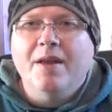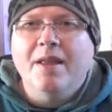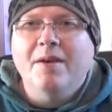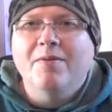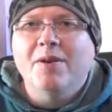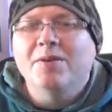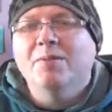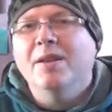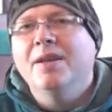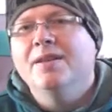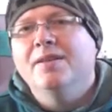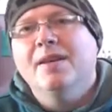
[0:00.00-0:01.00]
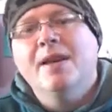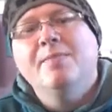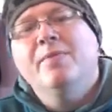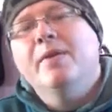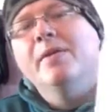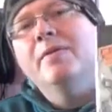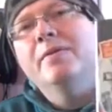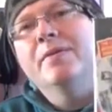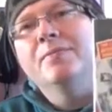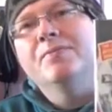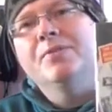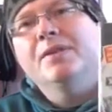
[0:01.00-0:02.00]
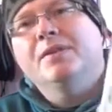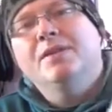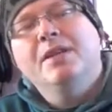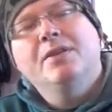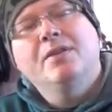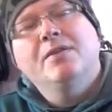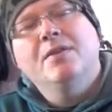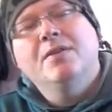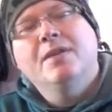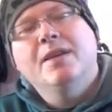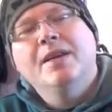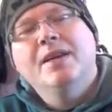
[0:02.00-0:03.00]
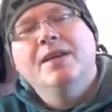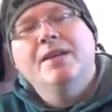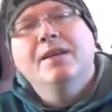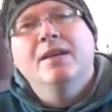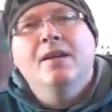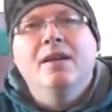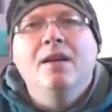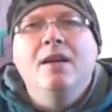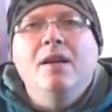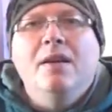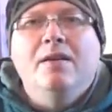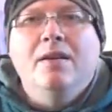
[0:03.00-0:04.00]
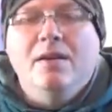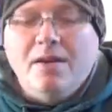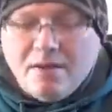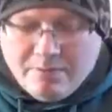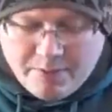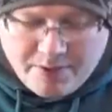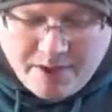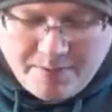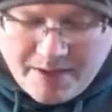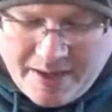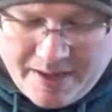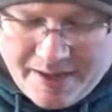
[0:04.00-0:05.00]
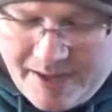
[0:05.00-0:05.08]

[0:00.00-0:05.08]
like that for, to play this game, the uh, T2 The Arcade. Uh, the Terminator